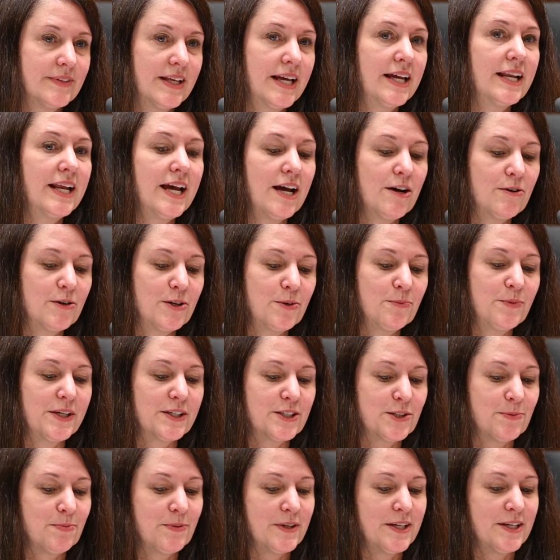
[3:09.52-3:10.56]
And how can we
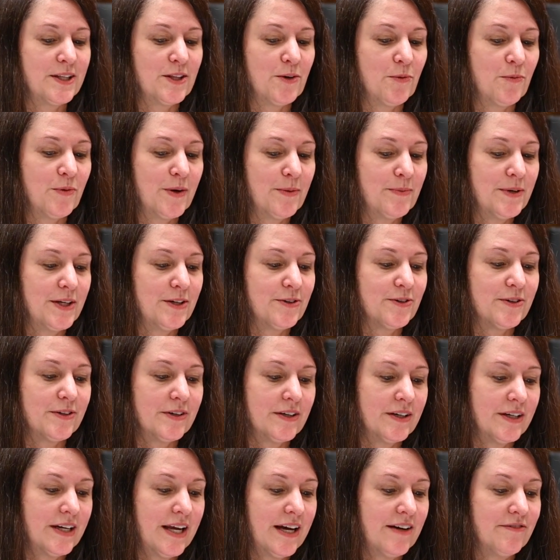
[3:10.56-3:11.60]
explain that women earn
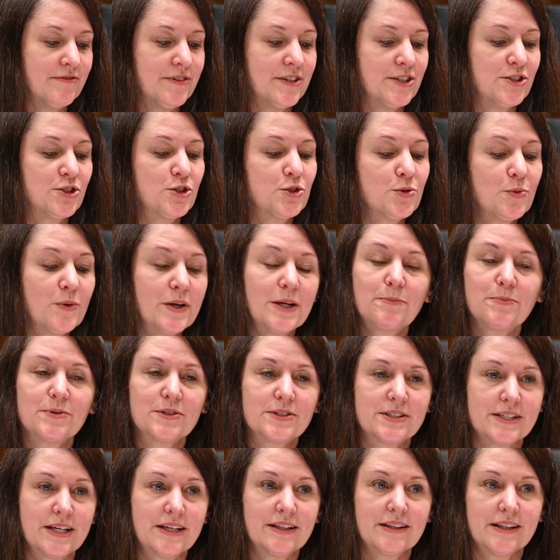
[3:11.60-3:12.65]
on average
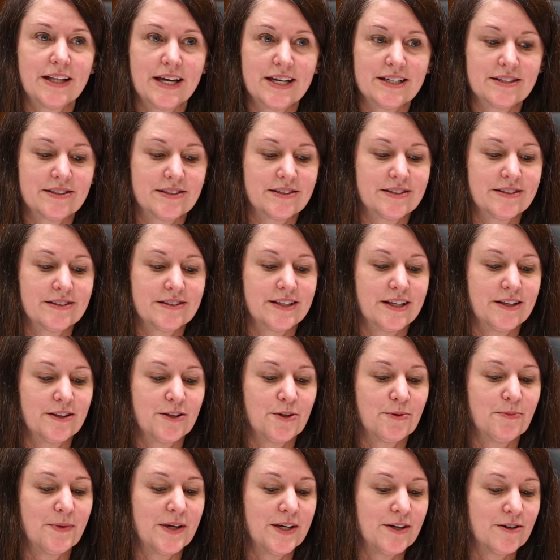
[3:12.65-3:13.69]
20% less than
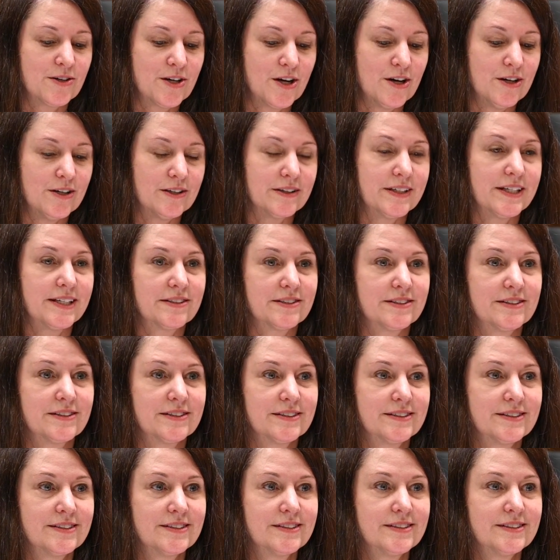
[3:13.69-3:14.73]
their male colleagues?
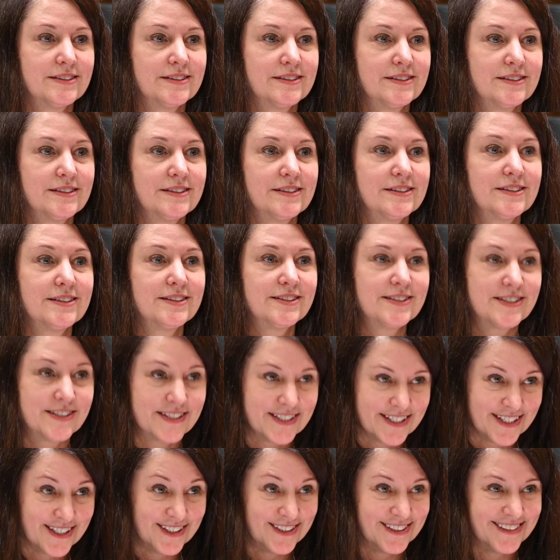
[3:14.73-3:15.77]

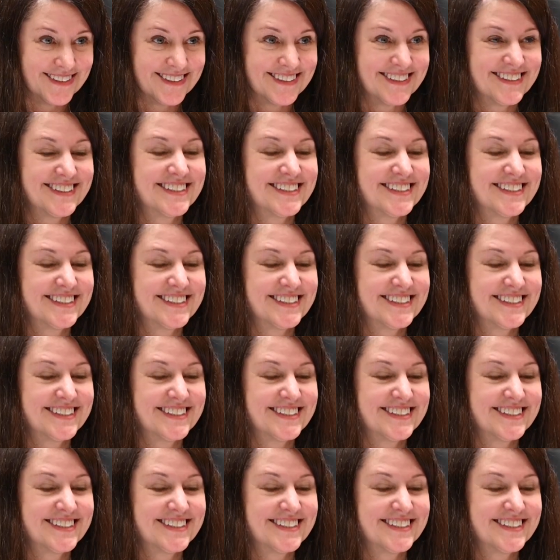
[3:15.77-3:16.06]
Still,